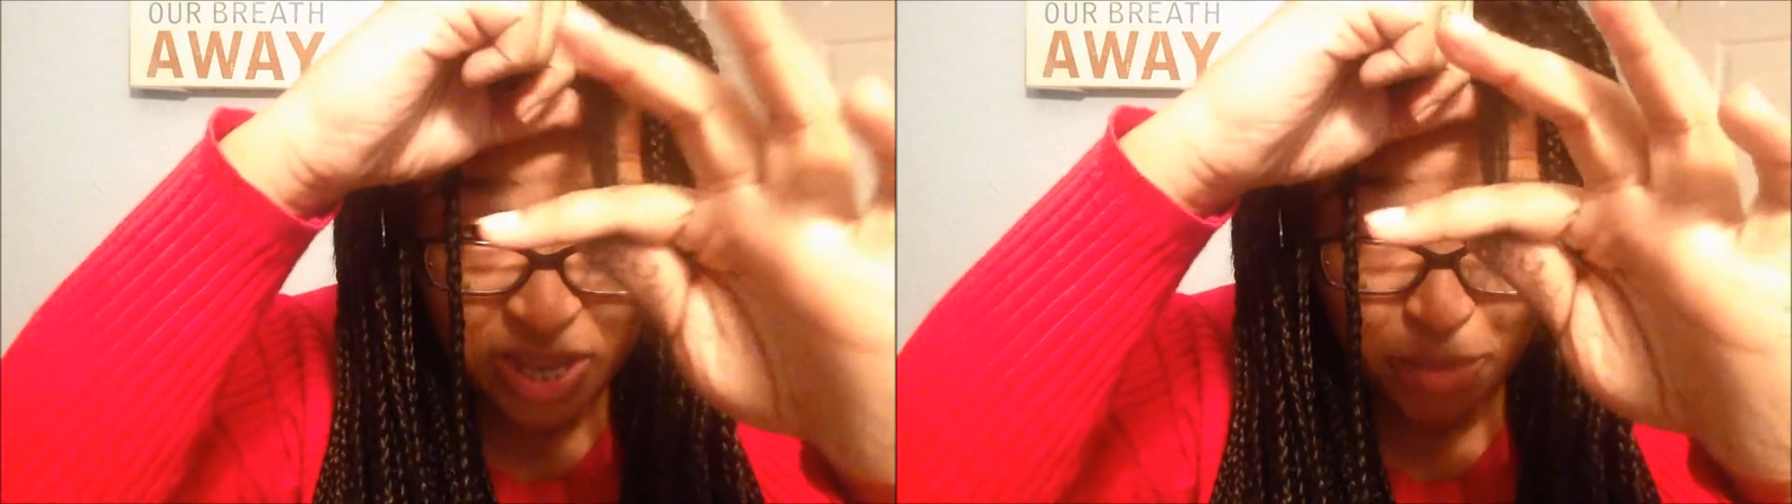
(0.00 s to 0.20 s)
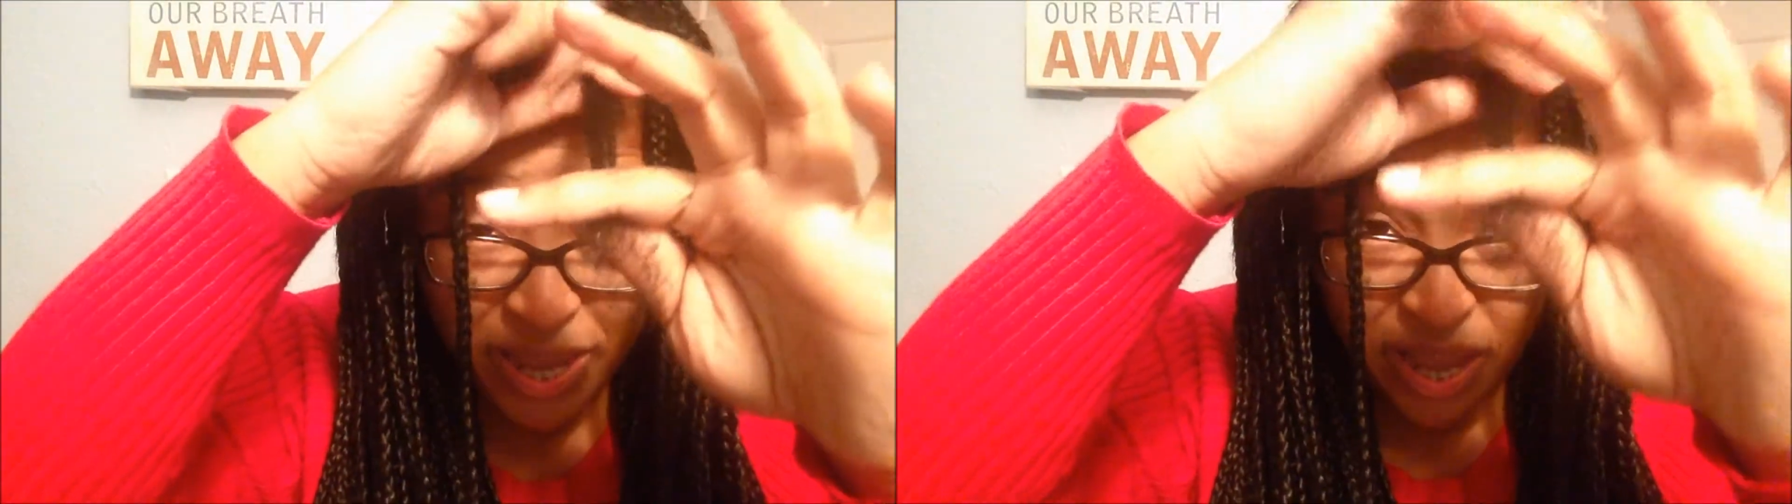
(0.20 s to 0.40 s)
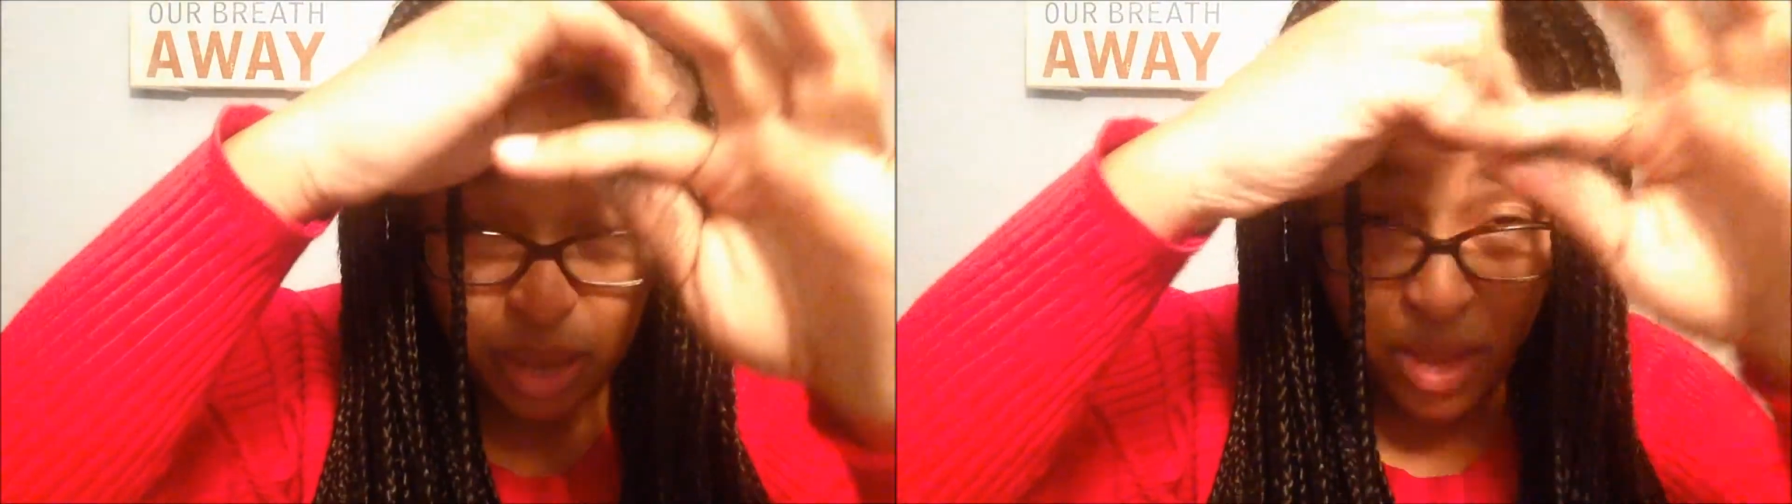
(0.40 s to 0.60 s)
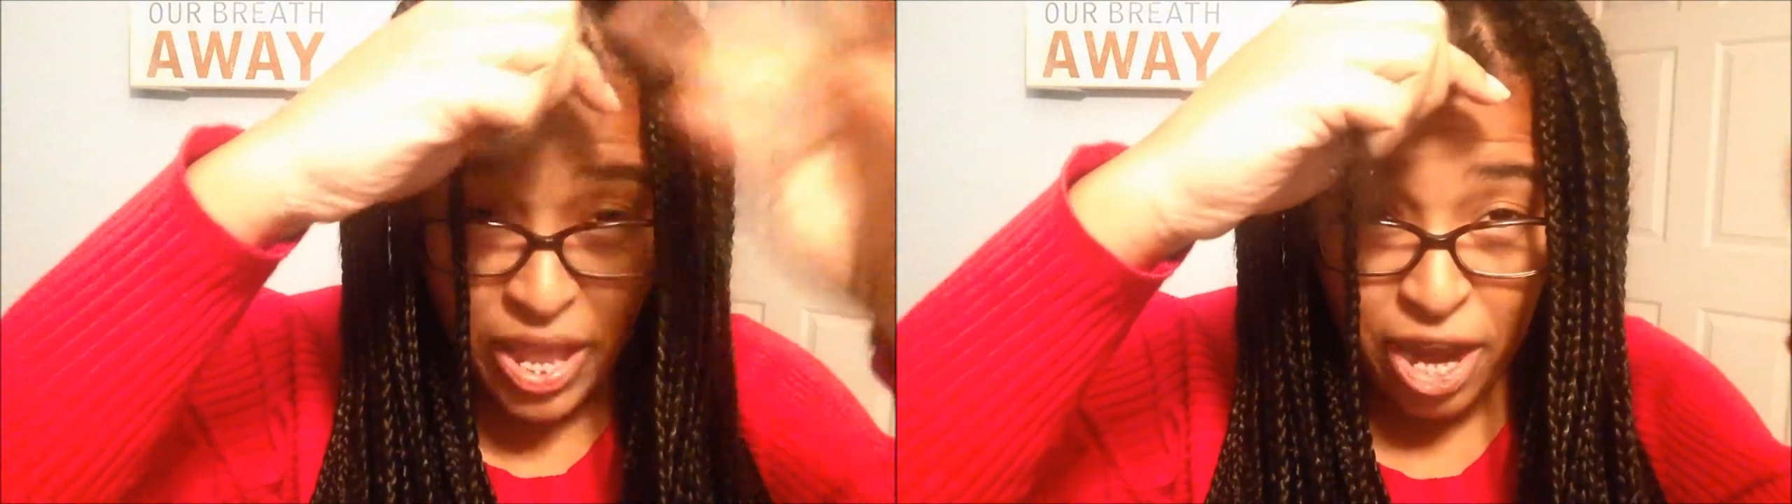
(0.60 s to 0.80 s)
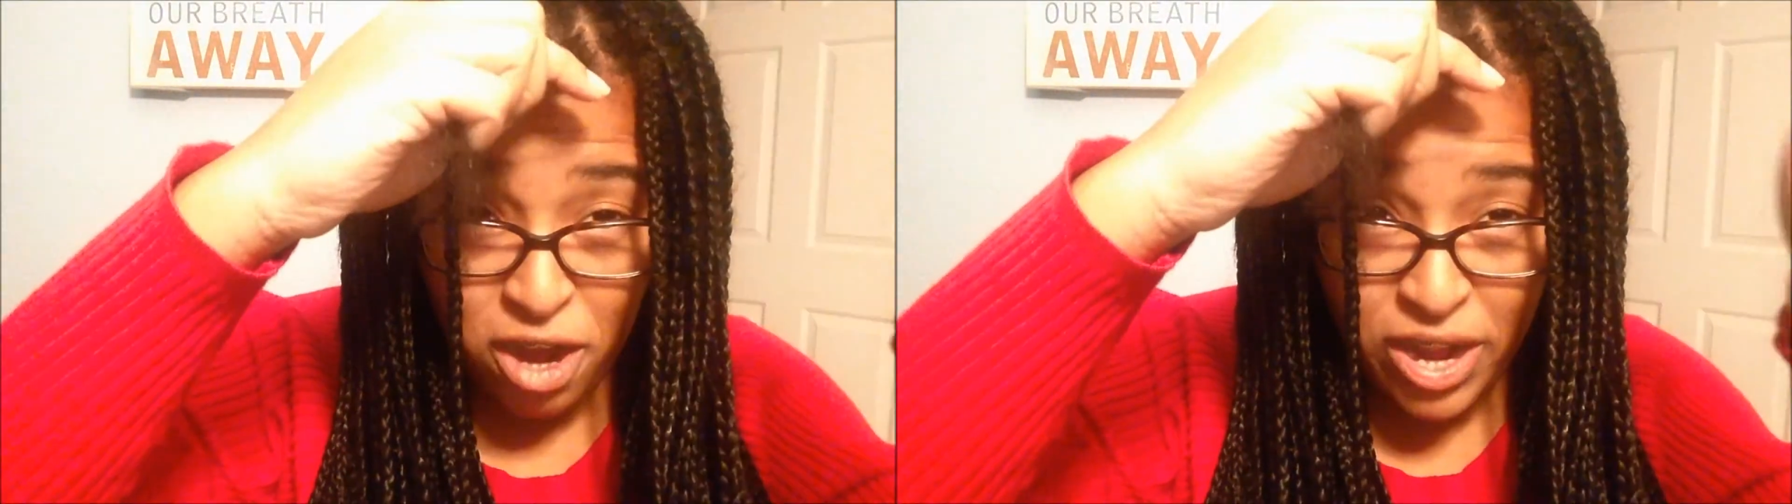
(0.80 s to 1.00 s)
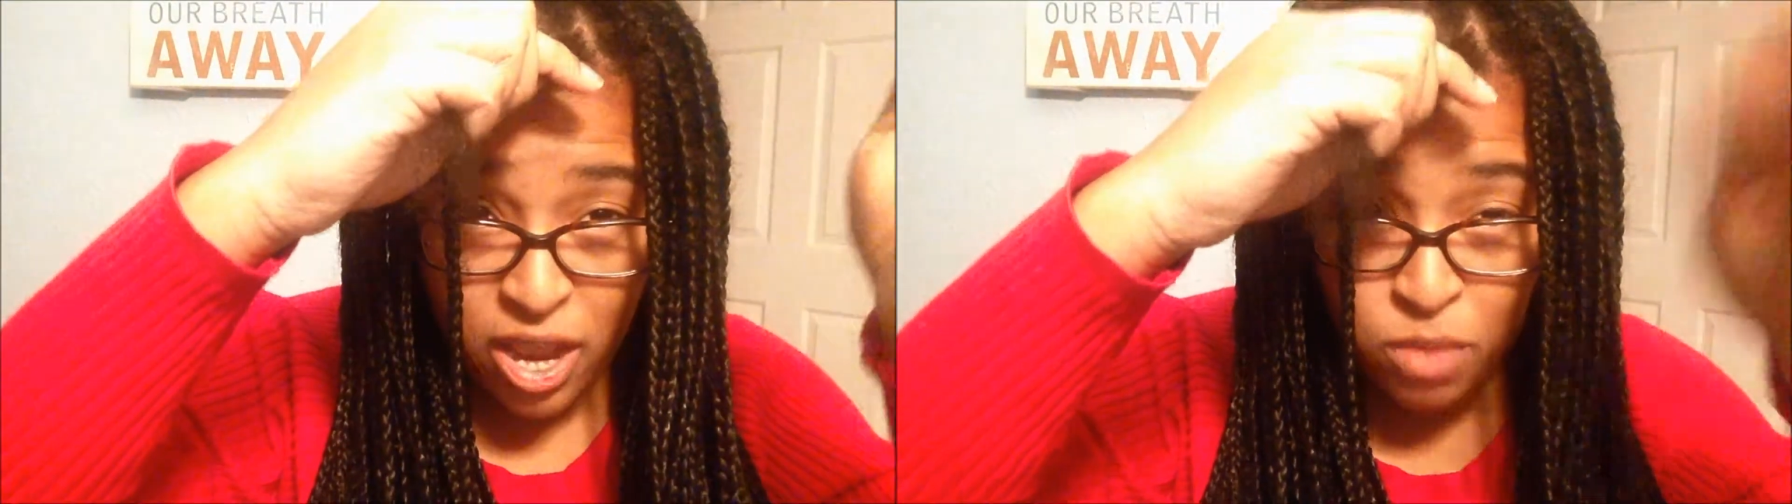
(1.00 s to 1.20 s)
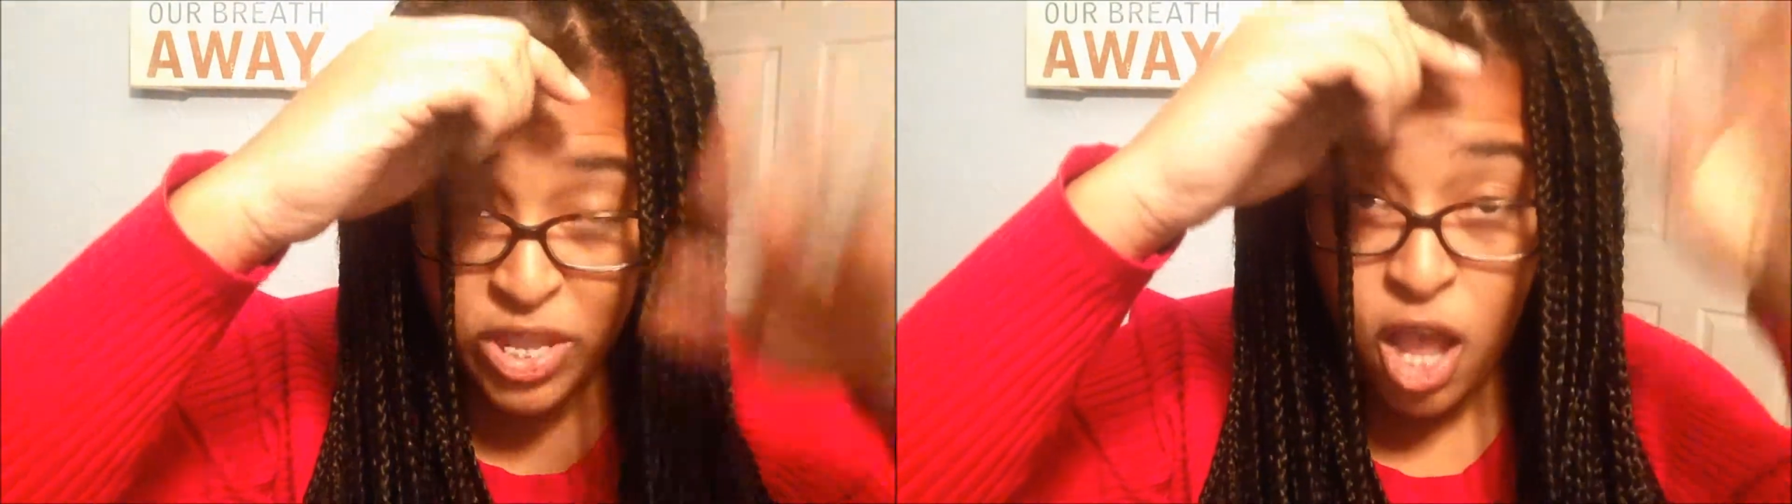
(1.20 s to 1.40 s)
as I'm taking my hair down,